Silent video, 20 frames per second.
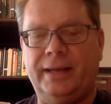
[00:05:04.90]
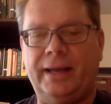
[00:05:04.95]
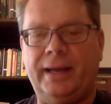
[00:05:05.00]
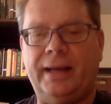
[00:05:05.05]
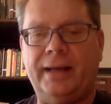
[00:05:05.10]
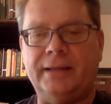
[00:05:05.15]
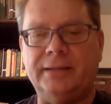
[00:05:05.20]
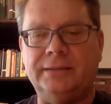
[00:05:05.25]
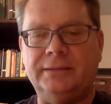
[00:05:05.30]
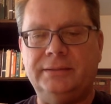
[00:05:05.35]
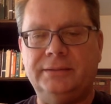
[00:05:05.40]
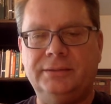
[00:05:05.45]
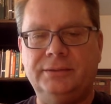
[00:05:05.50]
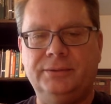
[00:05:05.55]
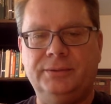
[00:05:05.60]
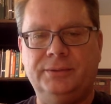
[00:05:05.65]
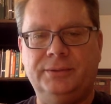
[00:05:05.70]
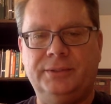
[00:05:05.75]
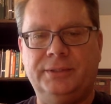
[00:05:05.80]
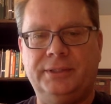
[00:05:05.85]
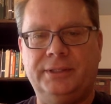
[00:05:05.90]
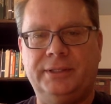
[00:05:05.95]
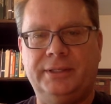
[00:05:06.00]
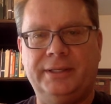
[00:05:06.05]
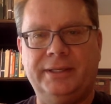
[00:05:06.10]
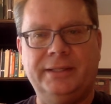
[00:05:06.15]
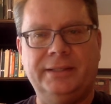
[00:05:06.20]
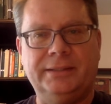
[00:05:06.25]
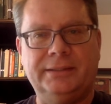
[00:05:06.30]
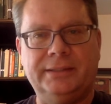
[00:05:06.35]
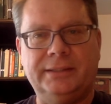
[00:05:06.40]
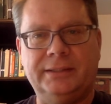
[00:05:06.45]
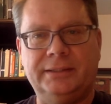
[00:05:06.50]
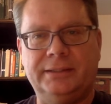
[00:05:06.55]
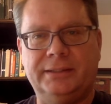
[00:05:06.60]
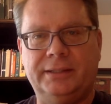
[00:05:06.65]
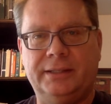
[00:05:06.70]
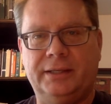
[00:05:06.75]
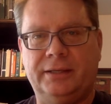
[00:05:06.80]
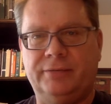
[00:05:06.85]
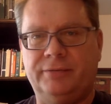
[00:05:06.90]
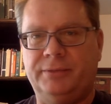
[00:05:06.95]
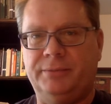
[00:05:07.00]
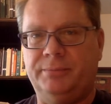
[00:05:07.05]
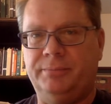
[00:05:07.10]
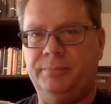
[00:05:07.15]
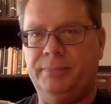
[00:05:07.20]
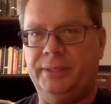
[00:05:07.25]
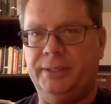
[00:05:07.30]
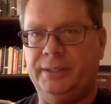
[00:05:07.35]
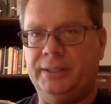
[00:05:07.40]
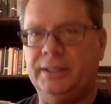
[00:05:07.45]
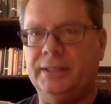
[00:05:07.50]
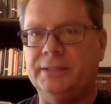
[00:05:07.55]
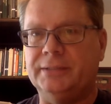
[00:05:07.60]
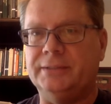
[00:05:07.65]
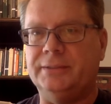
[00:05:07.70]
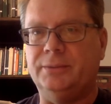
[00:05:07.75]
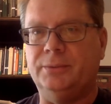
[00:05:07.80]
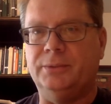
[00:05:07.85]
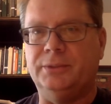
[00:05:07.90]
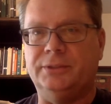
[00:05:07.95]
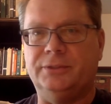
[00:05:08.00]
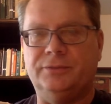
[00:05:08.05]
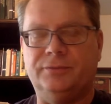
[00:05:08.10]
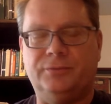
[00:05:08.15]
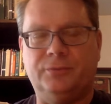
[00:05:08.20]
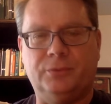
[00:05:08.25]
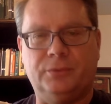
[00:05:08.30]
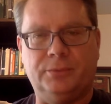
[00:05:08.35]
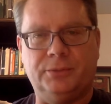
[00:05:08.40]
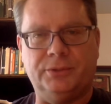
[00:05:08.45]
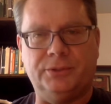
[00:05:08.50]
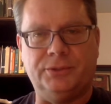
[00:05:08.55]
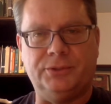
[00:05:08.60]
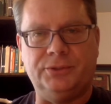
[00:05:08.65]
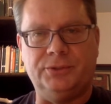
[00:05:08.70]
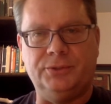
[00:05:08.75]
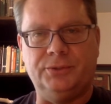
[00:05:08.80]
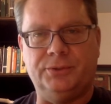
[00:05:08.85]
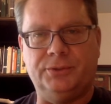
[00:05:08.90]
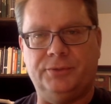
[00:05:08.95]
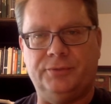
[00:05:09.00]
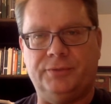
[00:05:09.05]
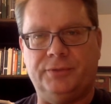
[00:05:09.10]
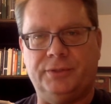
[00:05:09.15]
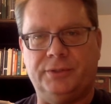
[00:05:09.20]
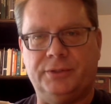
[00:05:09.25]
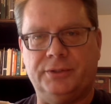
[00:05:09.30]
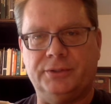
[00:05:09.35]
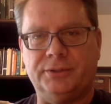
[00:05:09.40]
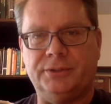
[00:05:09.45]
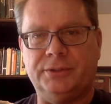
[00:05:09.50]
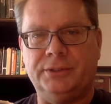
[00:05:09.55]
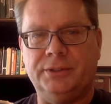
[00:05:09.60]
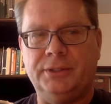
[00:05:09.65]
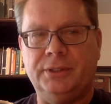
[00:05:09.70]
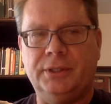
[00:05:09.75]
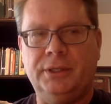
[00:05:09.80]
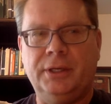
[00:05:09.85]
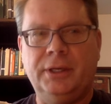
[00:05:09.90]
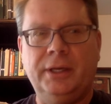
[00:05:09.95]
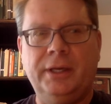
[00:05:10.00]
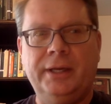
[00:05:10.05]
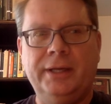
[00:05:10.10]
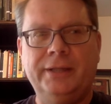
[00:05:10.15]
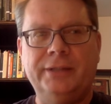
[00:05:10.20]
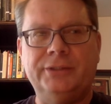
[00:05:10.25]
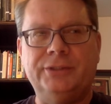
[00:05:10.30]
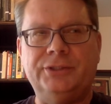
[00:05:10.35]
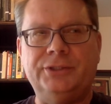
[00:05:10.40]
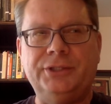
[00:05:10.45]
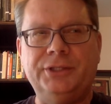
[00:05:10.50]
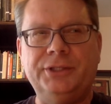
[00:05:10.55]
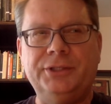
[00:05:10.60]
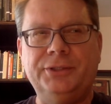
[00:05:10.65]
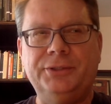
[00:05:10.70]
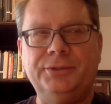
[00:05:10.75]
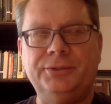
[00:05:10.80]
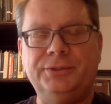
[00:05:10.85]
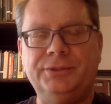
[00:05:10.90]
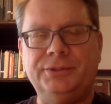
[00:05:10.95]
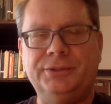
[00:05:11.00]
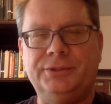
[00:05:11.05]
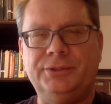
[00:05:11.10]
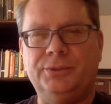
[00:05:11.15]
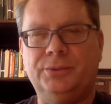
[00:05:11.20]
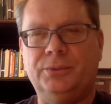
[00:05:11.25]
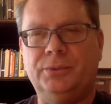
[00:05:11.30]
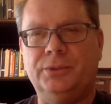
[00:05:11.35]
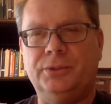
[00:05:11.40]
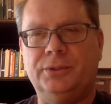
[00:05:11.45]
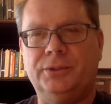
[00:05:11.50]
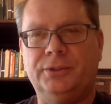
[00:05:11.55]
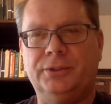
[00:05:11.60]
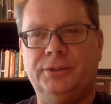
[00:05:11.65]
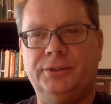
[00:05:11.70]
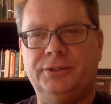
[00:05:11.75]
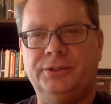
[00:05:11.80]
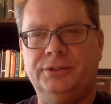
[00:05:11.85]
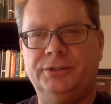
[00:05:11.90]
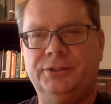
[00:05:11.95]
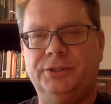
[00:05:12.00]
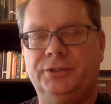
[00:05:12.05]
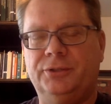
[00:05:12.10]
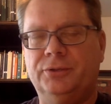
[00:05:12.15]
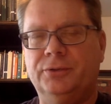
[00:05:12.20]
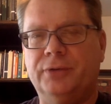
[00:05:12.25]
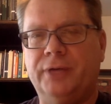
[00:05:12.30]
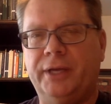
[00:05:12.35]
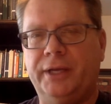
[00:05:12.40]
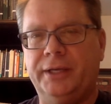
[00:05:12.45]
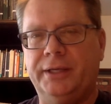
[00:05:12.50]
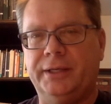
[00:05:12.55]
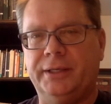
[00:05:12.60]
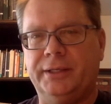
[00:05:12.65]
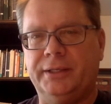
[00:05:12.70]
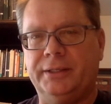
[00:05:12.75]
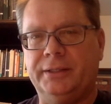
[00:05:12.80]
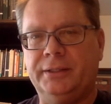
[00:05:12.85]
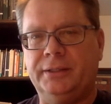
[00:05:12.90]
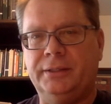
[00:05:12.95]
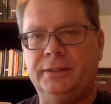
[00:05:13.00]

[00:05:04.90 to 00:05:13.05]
adds to the indignity of it because it was a former student of hers. She uses the word degrading.